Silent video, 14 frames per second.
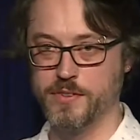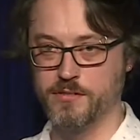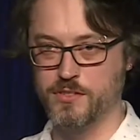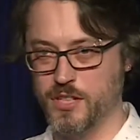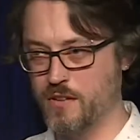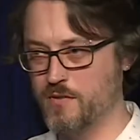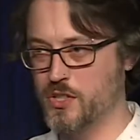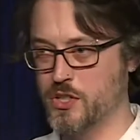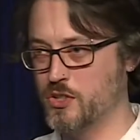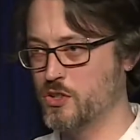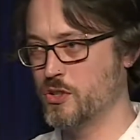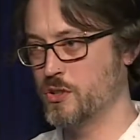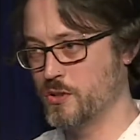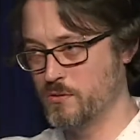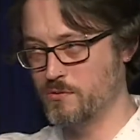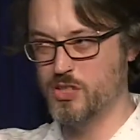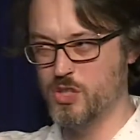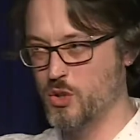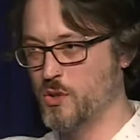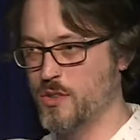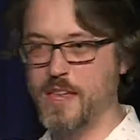services to
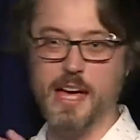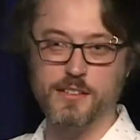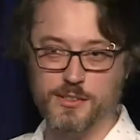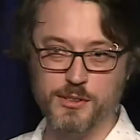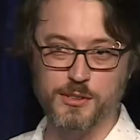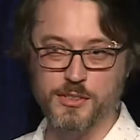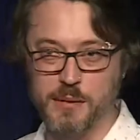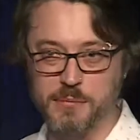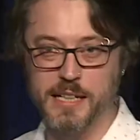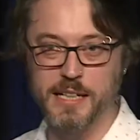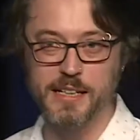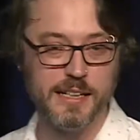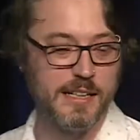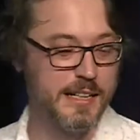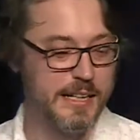2,000 or something,